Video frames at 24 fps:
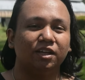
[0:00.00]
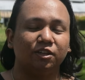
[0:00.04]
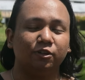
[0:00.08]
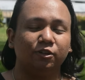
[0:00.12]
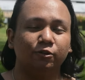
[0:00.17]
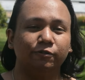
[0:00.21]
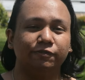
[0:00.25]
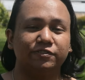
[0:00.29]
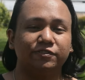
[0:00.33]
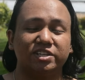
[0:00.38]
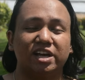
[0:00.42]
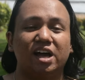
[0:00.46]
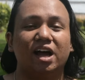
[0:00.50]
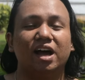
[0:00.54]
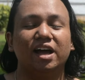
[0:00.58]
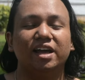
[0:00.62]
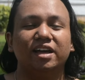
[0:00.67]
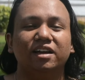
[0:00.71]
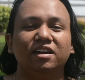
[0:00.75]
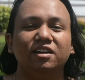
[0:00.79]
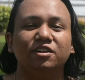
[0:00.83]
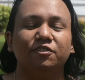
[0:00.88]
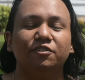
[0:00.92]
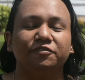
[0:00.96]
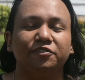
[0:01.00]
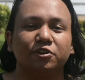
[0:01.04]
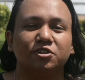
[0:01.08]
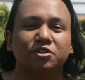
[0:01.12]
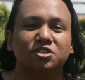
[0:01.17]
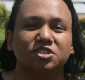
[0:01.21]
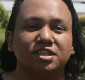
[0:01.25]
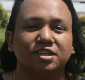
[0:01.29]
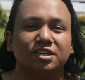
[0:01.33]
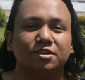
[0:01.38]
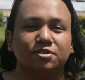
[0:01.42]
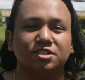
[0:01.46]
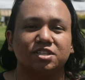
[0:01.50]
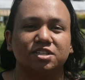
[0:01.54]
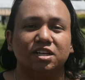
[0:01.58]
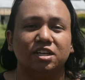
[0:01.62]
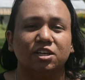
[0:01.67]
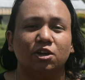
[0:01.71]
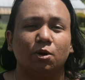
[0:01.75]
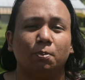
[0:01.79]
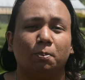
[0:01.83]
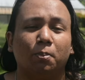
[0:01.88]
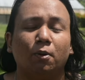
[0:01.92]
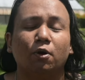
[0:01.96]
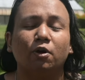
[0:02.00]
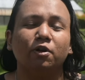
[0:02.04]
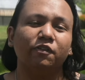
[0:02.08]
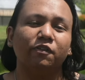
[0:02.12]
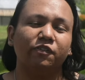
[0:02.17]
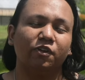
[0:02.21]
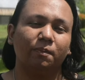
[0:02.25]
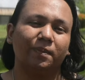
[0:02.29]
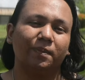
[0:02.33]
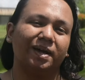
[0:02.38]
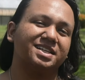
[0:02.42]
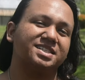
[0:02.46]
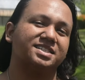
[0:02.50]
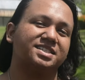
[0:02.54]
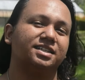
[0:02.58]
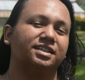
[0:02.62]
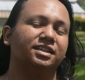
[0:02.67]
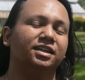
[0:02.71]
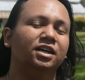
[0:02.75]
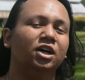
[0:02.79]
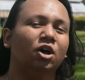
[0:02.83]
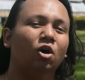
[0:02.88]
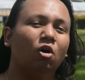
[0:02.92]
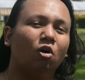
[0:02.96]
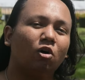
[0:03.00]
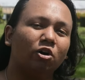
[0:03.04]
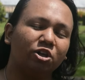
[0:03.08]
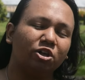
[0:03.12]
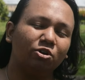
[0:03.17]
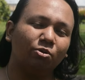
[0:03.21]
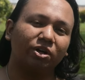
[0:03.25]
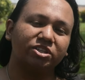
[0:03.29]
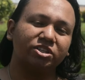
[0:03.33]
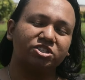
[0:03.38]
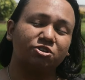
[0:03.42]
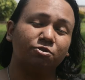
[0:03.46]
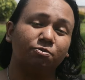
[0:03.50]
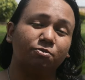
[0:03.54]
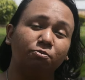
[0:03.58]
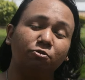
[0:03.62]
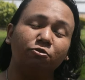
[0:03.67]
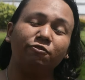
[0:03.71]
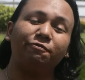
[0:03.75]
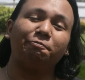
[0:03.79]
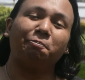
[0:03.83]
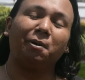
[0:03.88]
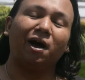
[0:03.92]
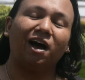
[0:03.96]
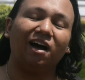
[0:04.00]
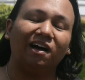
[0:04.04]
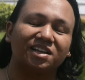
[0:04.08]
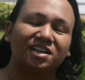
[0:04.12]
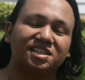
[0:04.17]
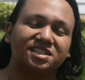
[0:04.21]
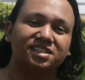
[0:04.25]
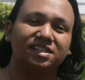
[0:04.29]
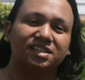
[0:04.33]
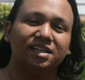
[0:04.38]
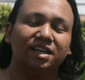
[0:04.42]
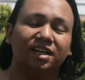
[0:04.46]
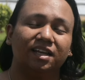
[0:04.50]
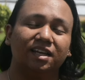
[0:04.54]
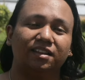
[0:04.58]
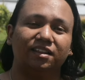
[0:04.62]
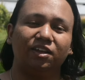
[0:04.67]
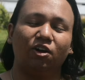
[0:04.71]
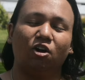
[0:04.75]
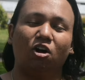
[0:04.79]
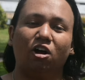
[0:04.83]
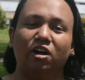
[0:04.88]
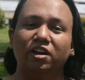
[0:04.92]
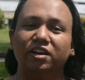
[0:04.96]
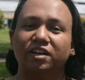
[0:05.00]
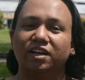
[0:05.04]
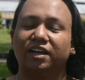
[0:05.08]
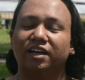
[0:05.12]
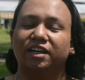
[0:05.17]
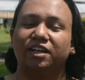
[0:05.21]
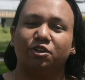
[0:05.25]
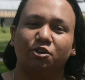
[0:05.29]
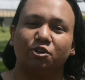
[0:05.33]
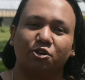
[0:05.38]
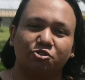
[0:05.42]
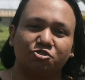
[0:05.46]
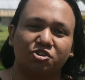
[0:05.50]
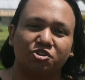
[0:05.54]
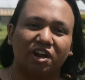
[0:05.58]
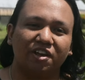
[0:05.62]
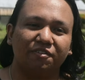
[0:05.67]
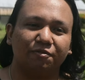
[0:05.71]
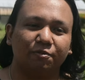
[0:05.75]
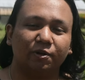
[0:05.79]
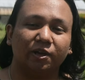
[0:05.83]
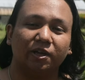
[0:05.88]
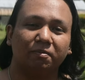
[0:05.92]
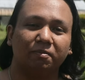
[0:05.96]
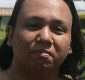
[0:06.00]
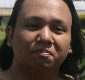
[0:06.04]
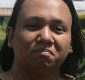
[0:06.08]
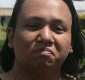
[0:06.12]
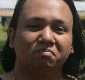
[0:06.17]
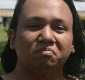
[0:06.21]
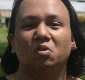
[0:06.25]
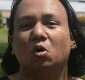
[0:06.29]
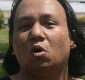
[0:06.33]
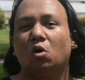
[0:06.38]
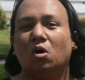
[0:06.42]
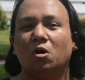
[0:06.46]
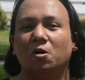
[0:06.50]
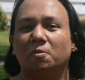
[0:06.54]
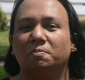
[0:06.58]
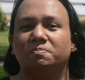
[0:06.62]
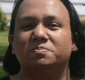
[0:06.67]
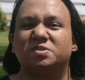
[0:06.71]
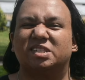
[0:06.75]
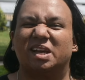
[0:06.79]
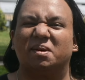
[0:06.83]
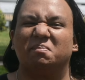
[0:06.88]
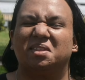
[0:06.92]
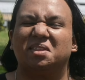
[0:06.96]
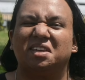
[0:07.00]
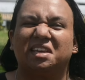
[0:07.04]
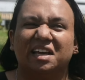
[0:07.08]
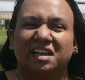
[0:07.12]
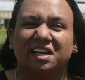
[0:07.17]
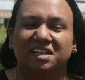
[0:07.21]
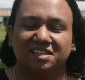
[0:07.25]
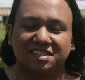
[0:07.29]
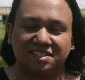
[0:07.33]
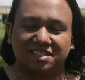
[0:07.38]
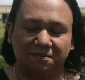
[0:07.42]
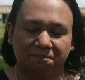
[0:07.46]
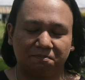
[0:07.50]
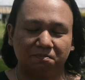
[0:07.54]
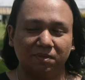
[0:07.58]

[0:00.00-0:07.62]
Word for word: You've tired of your Toyota, you're bored of your Mazda, or you want to move past the Honda in your driveway or something else.